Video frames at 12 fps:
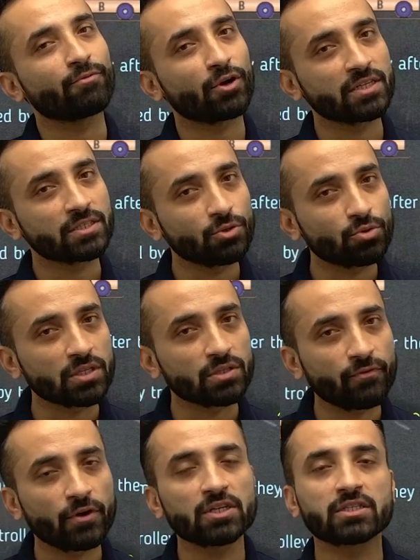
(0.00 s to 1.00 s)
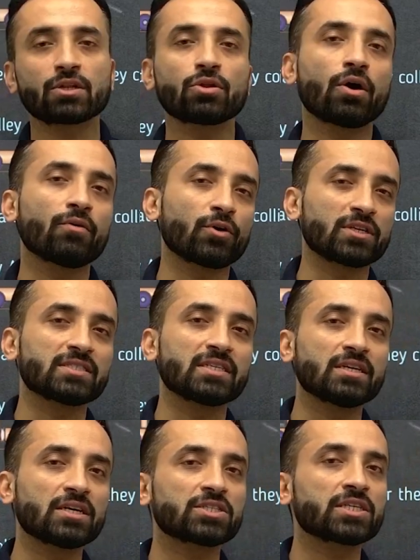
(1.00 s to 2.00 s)
is Newton's first law? What is
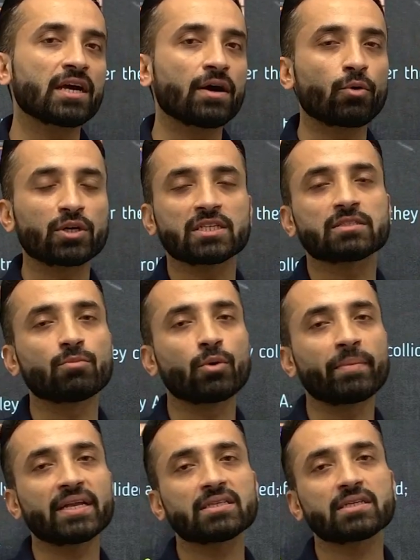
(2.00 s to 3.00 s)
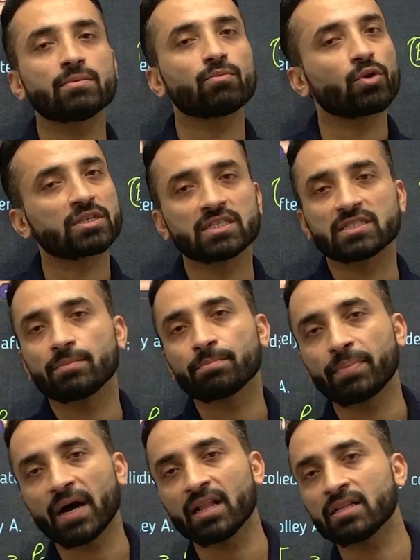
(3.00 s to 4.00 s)
inertia? What is momentum? What is
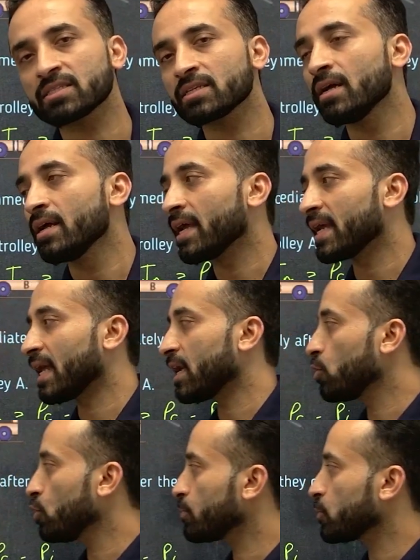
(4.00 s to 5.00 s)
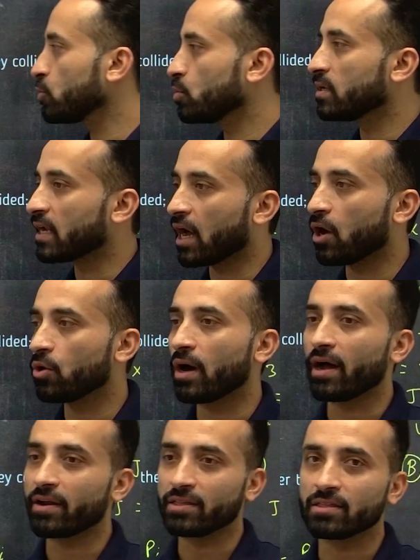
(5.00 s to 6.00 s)
impulse? And I hope you now
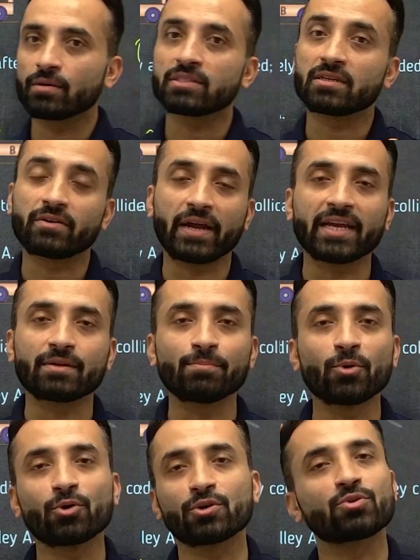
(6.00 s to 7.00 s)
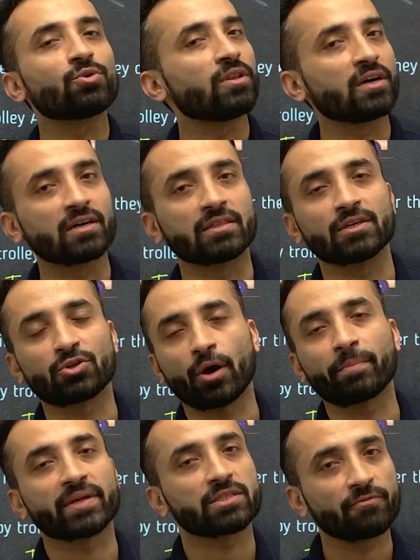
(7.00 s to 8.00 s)
are in the right mode to learn the
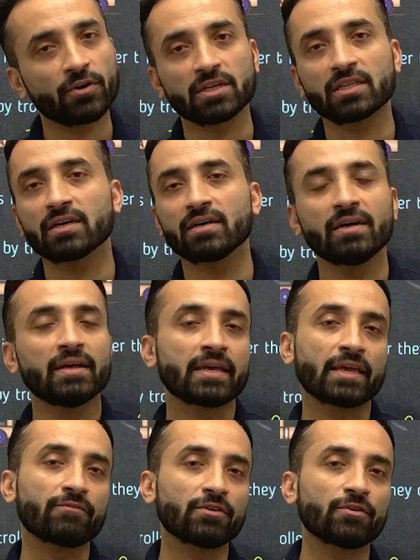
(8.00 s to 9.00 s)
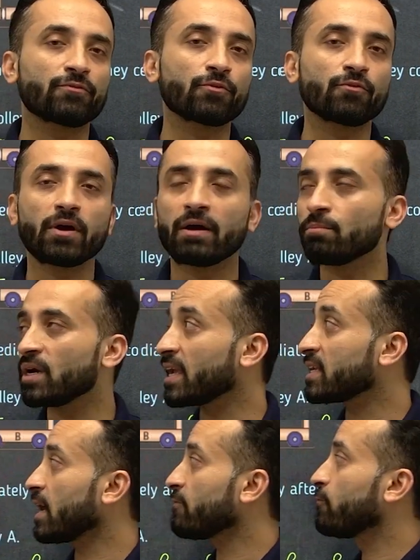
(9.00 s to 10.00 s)
topics further, even if you might
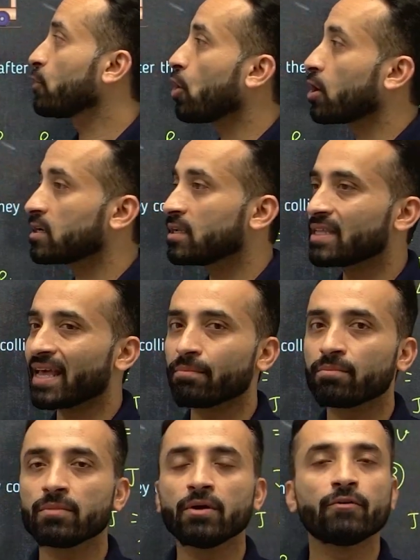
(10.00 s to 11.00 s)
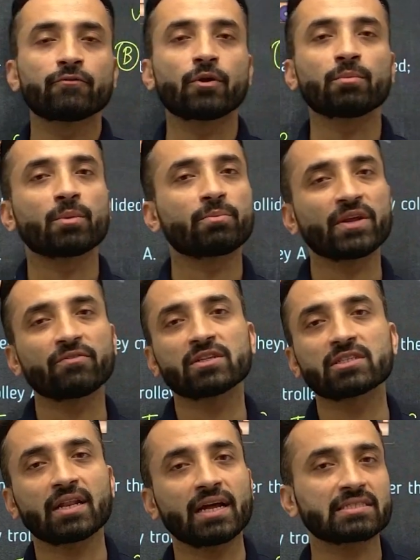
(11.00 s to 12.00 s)
have forgotten them from your previous
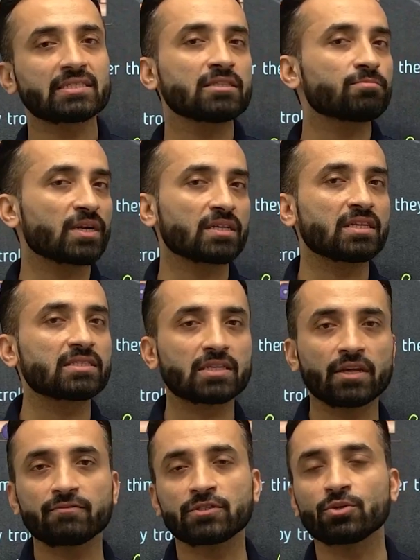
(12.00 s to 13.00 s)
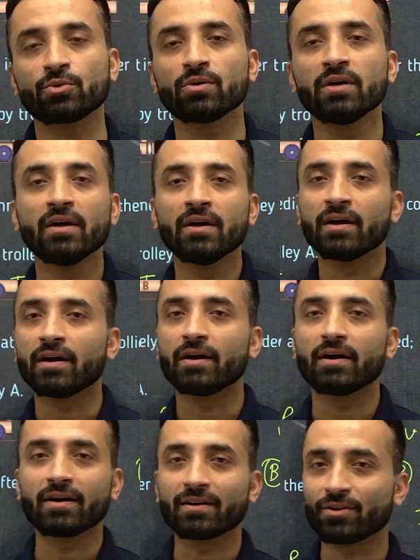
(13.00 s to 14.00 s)
classes, but this gives you
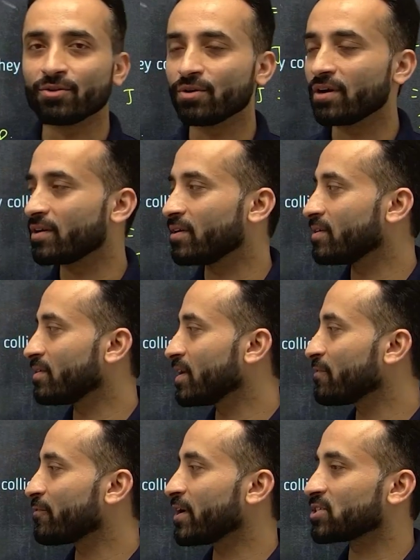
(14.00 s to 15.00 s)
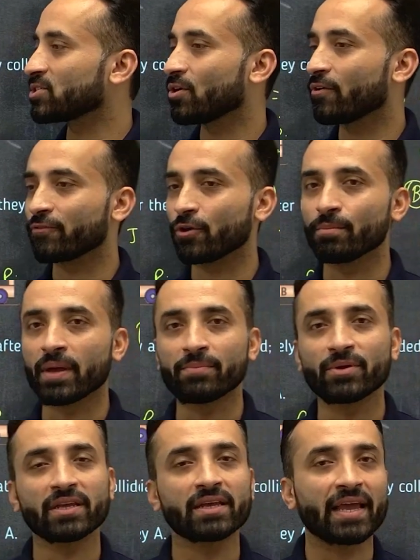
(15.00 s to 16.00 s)
a refresh of your
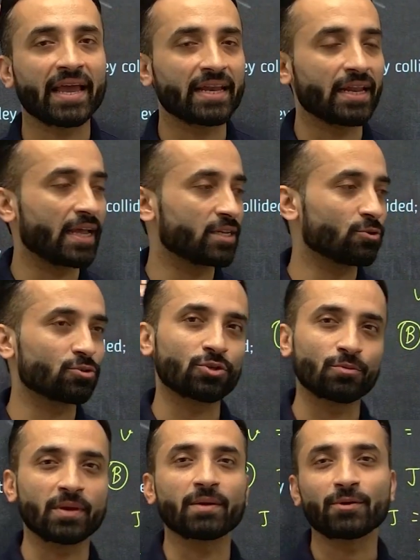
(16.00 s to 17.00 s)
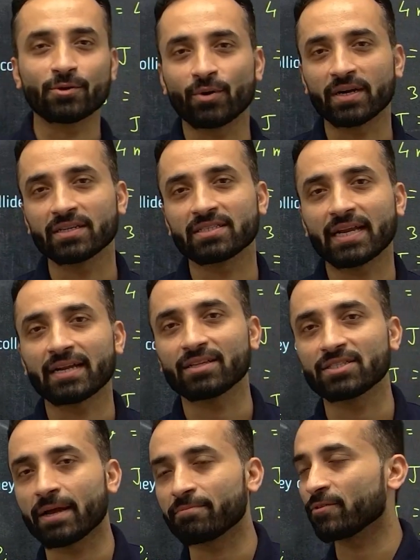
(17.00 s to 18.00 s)
memory, and you should be able to understand the
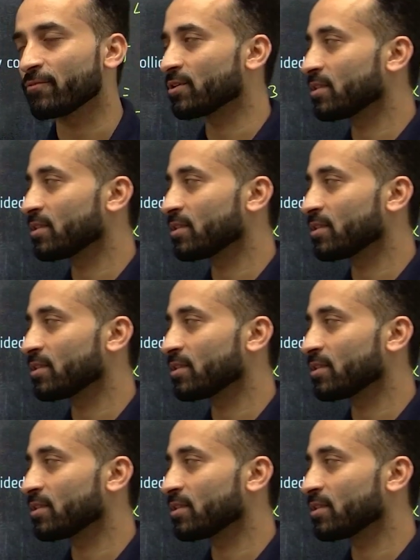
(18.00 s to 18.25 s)
chapter further